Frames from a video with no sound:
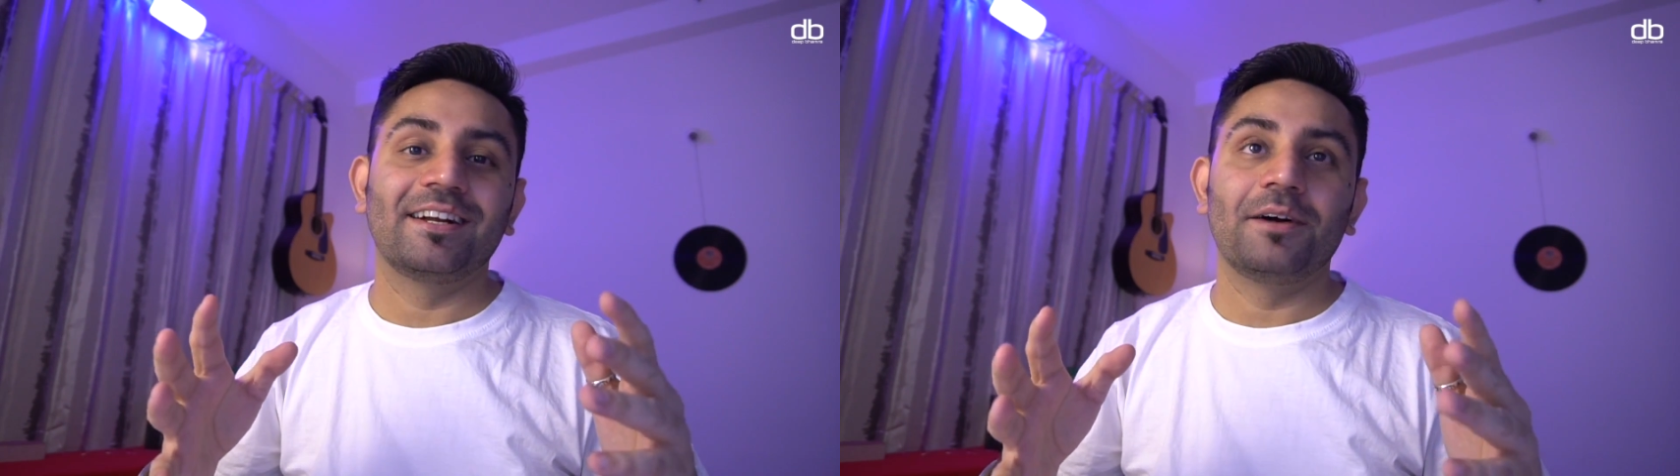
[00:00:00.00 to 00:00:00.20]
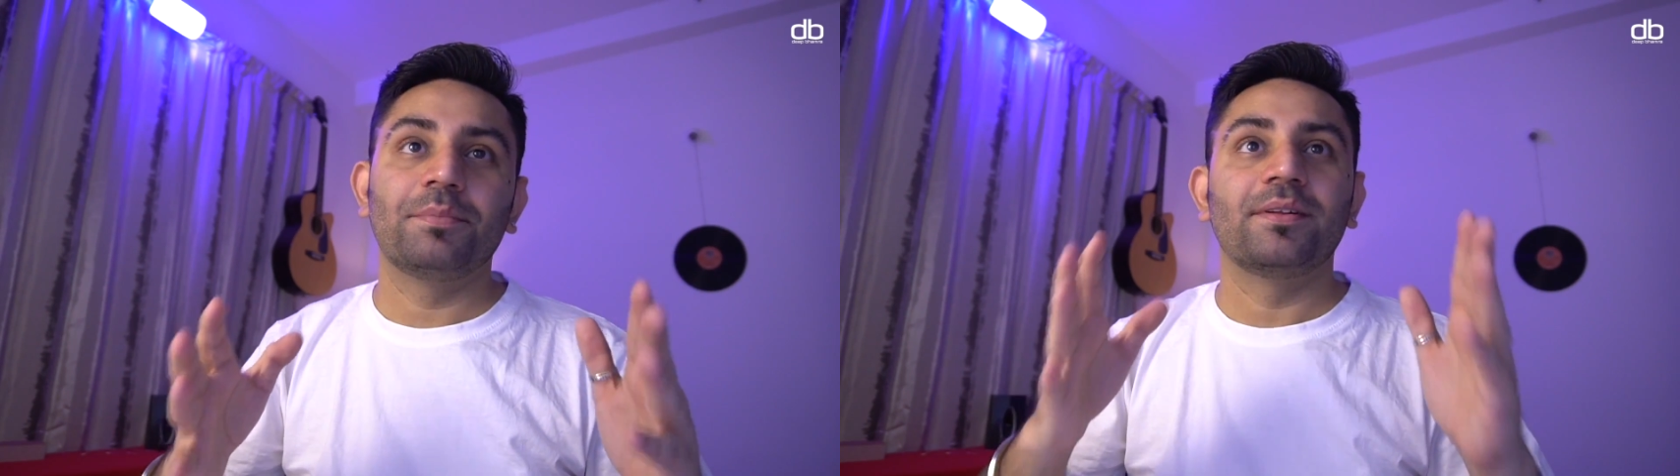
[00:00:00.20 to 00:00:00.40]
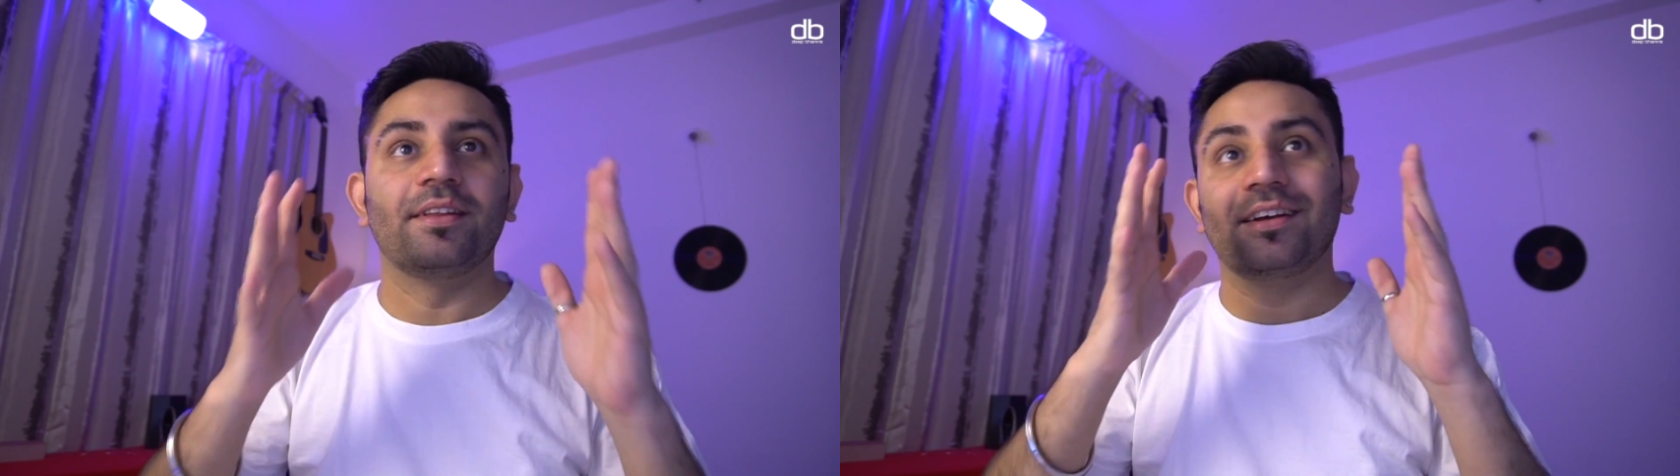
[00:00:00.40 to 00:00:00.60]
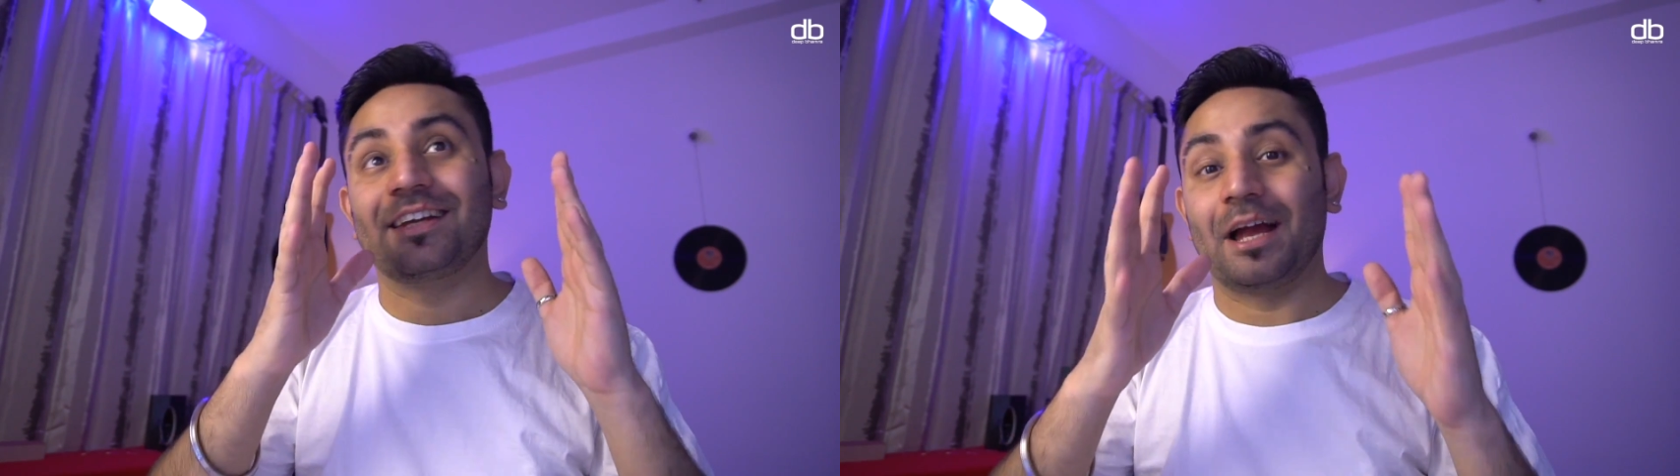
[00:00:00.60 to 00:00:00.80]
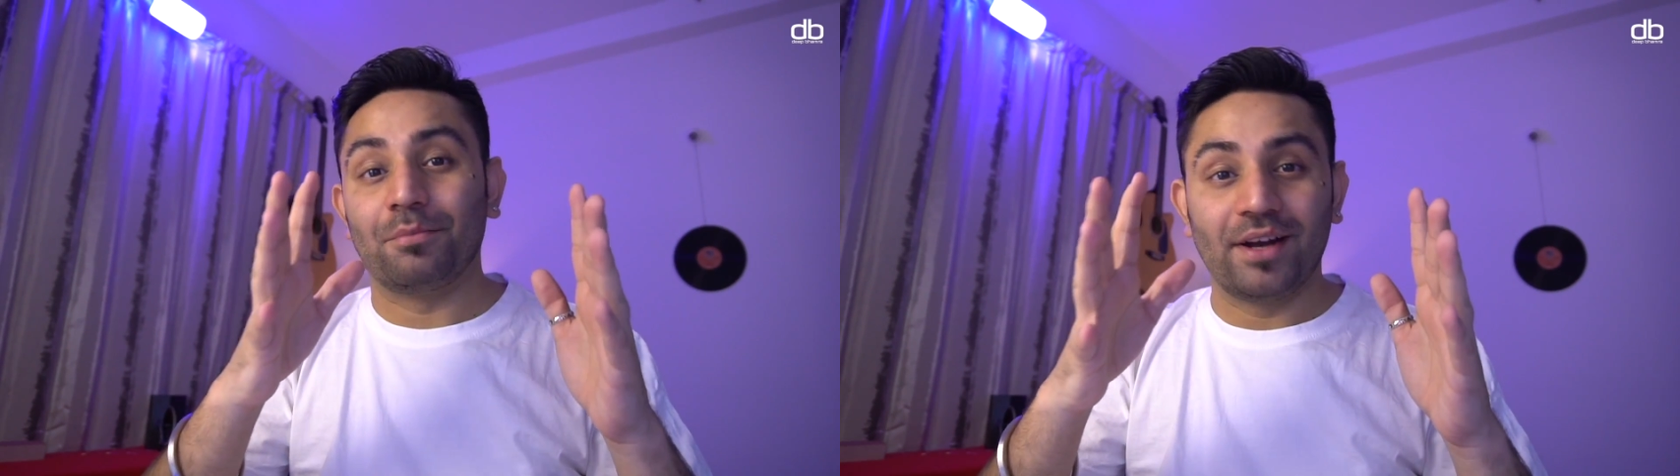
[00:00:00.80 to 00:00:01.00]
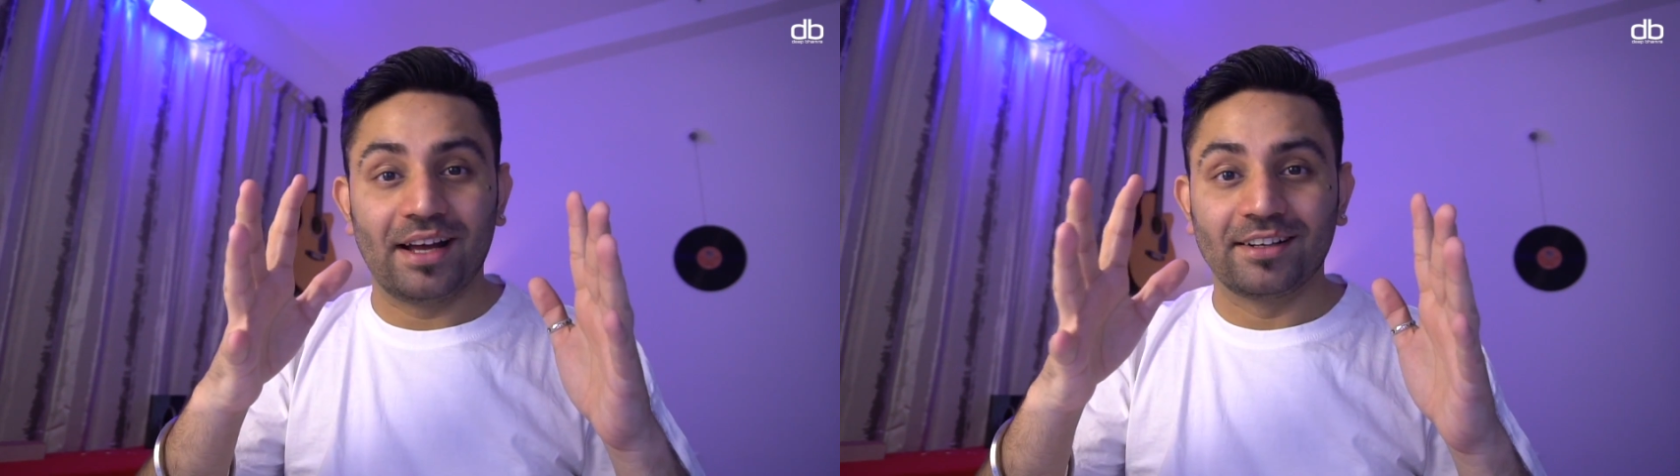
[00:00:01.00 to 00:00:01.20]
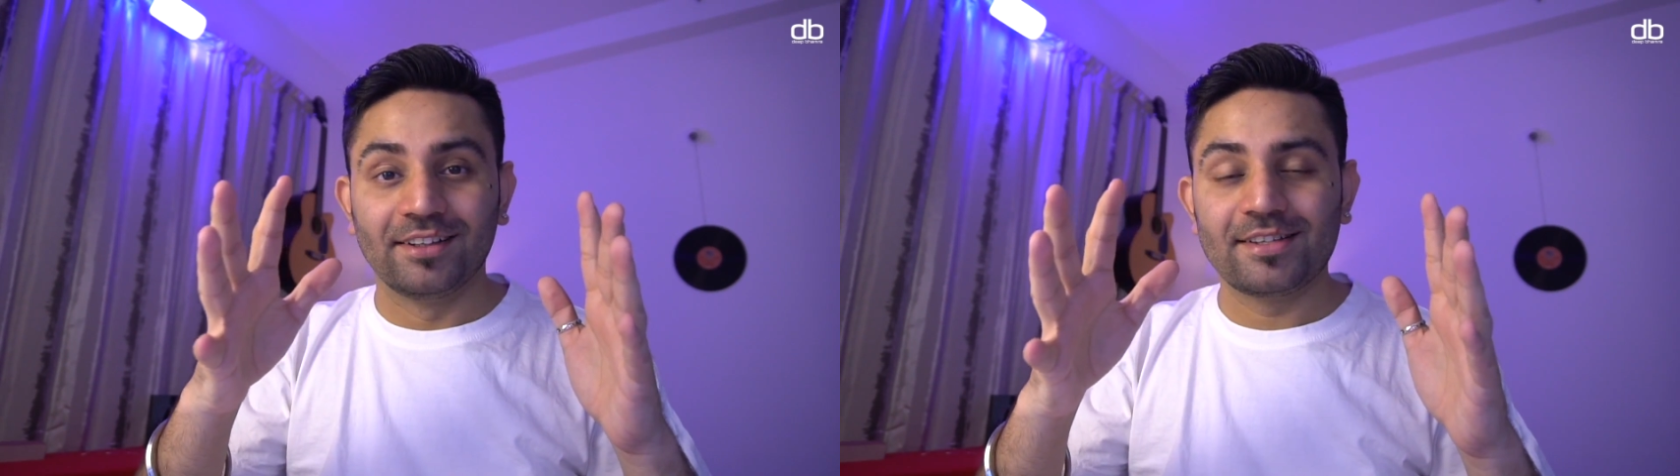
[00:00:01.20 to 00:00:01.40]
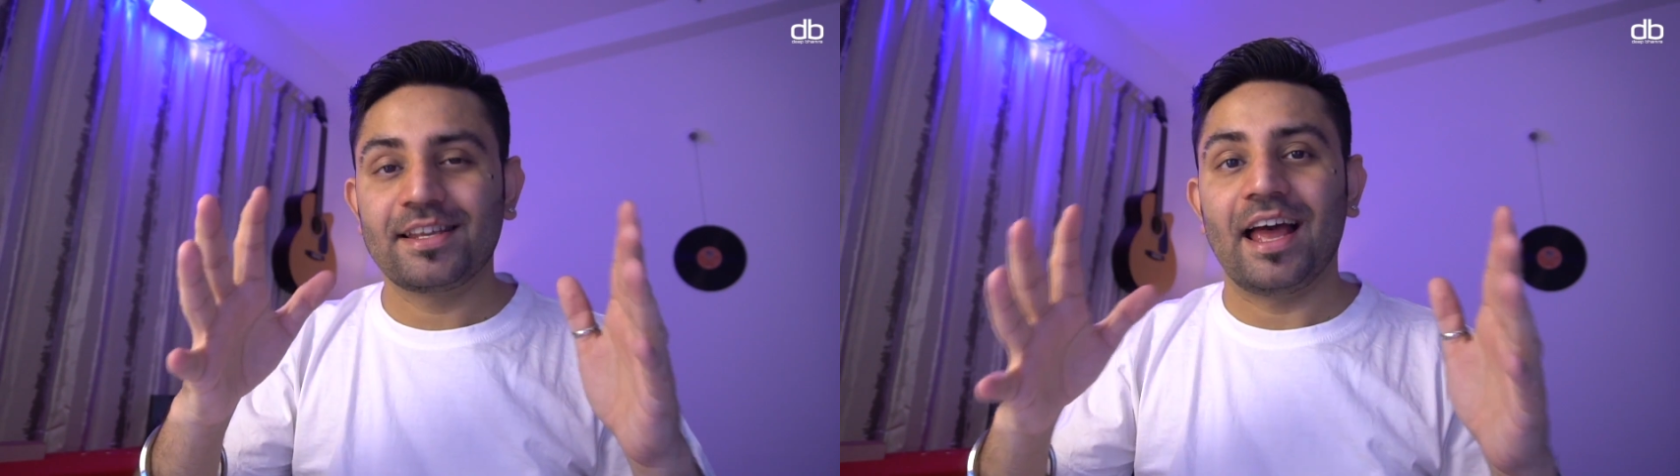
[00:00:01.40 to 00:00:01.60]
up the camera angles